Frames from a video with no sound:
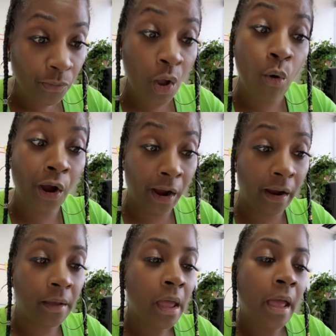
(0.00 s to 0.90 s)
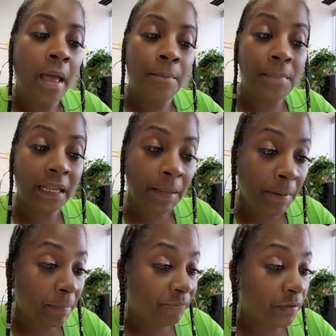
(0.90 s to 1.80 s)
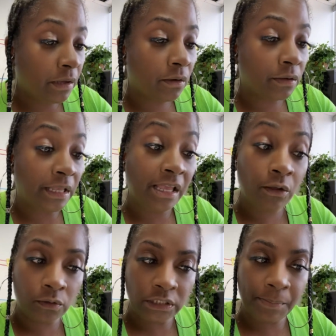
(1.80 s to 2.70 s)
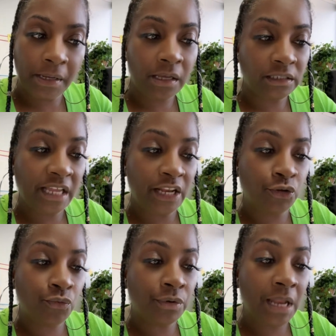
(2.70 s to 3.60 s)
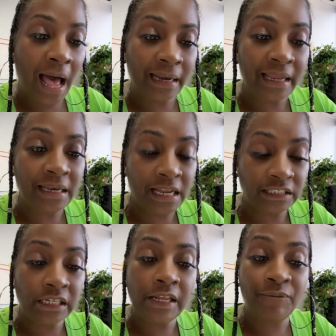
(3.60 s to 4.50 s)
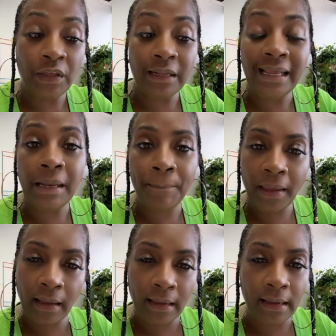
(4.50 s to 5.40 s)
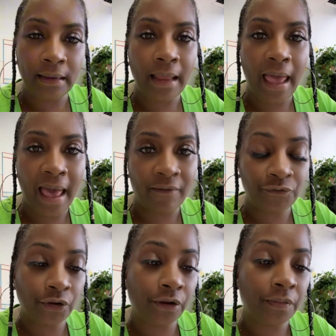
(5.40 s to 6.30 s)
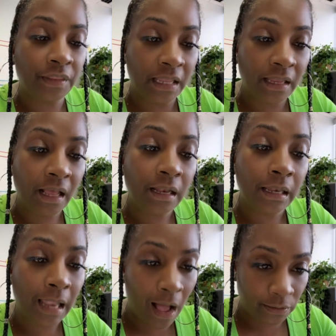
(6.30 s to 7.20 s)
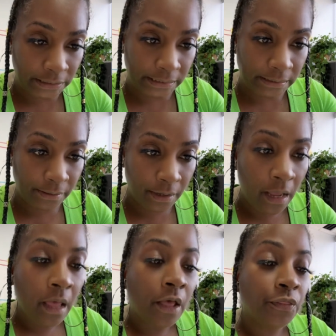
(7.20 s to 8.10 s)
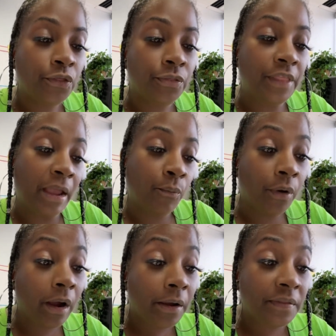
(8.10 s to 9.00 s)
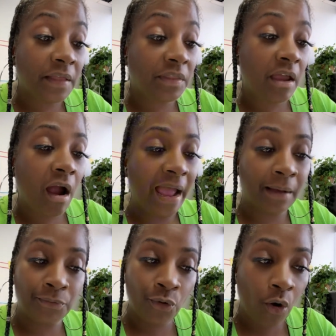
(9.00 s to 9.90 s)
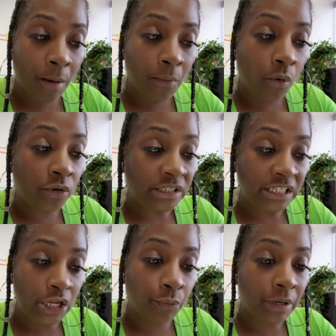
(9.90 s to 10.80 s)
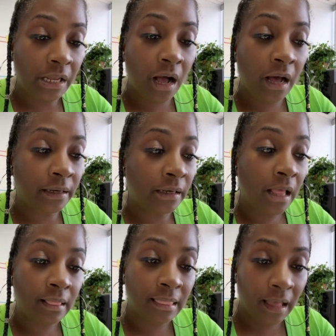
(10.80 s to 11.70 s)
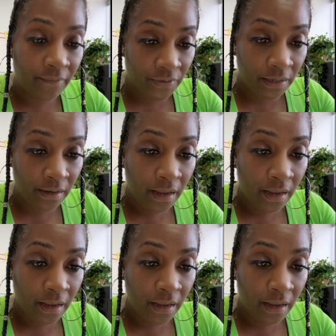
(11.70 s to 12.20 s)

or her. Many people feel guilt because they do not initially feel any pain after the loss. They worry that they are abnormal or secretly unloving.